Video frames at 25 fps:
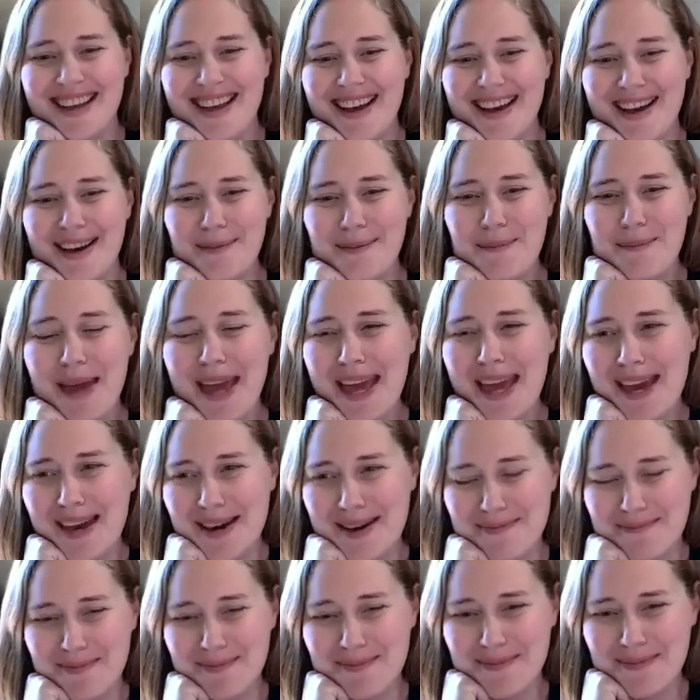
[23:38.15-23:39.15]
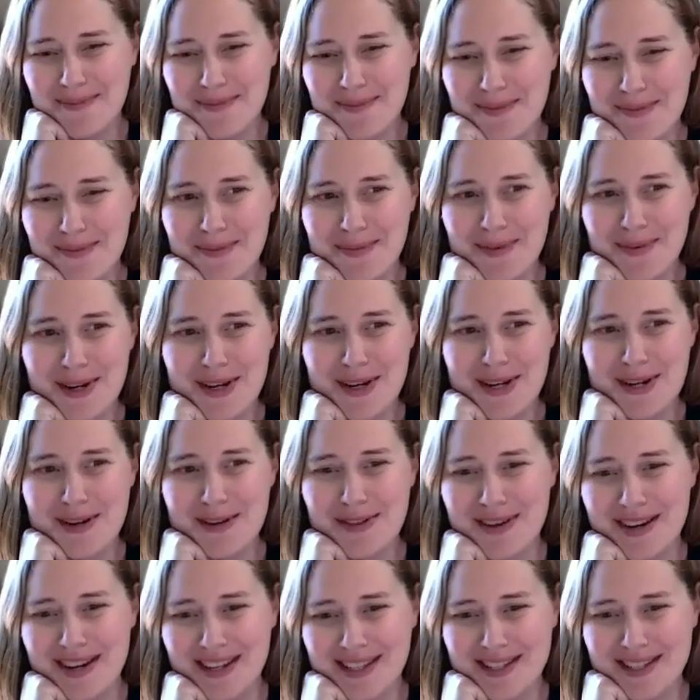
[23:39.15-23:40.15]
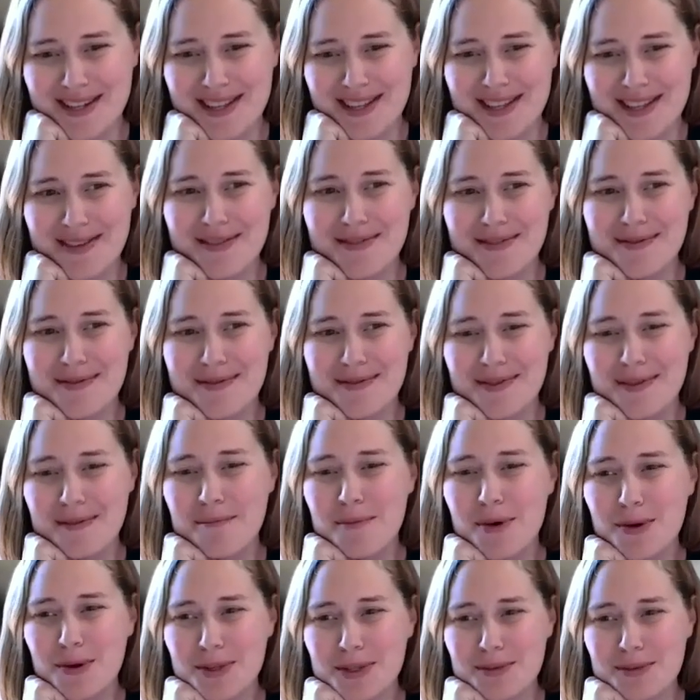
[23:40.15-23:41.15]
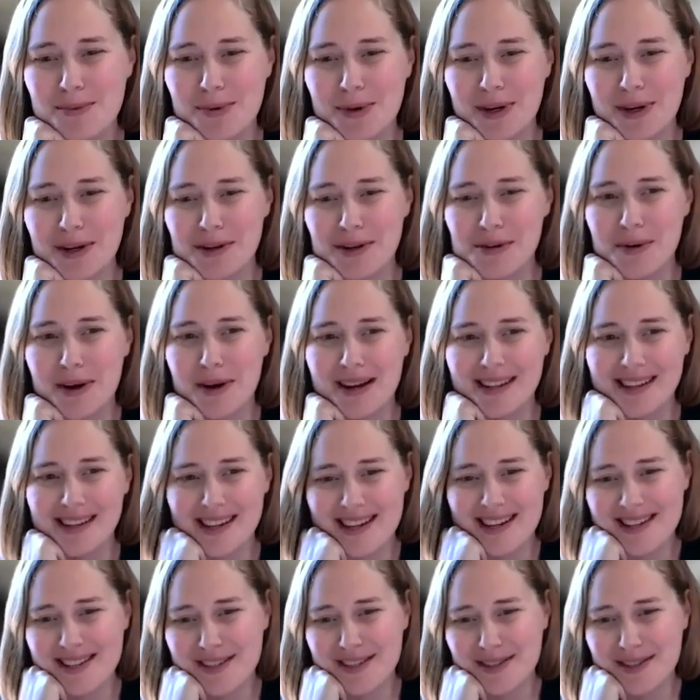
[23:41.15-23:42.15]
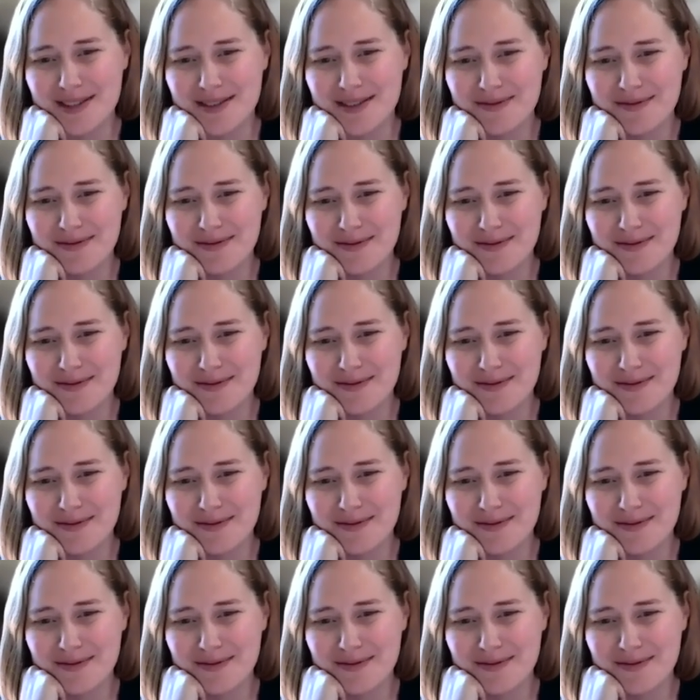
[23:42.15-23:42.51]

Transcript: Pam, what are your thoughts on the most important qualities?